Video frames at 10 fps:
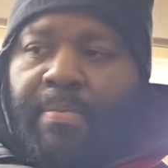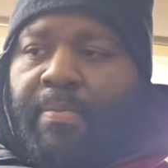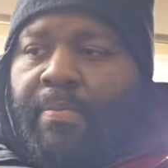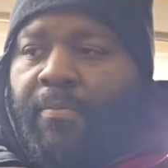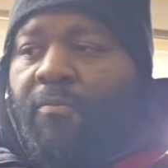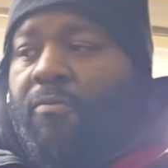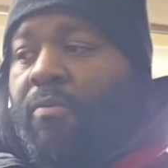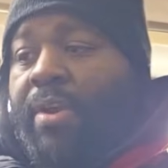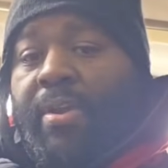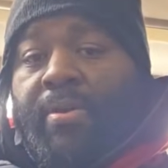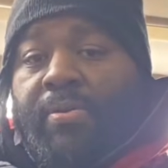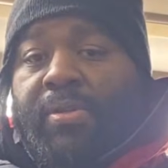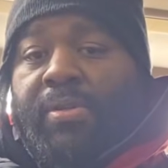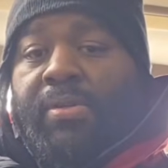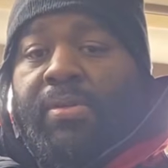
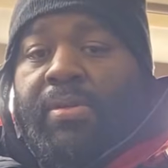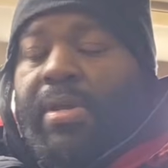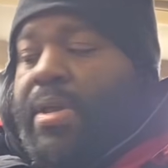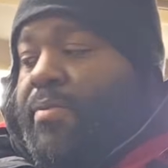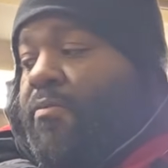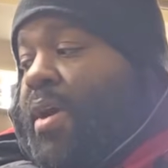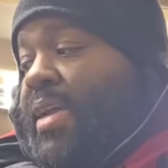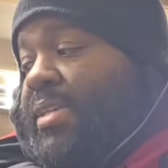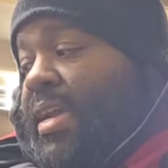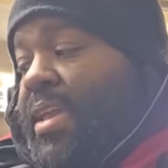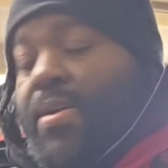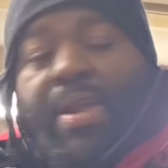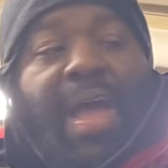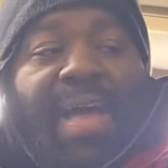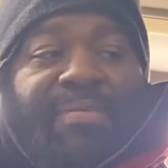Reels, rods I
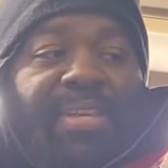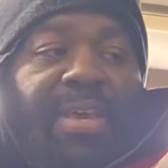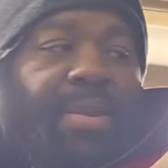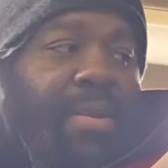counted. I had 10.